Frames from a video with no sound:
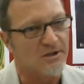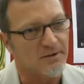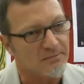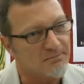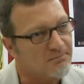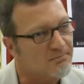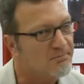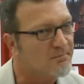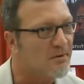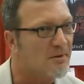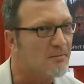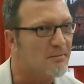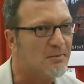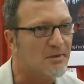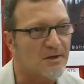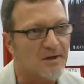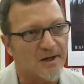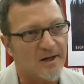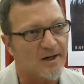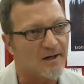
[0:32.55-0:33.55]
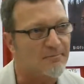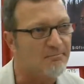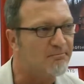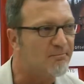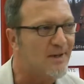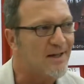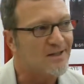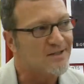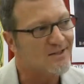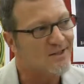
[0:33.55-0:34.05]
I'm, I'm uh,
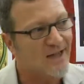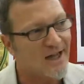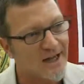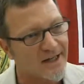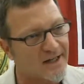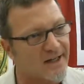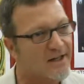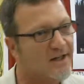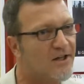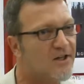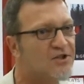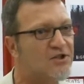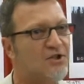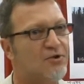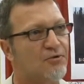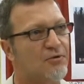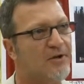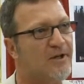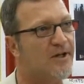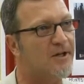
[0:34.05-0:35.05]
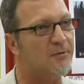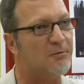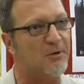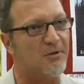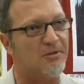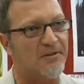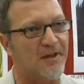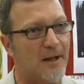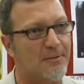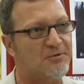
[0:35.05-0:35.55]
attacking history
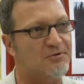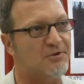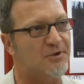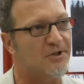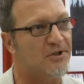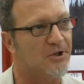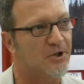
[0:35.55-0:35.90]
with absolutely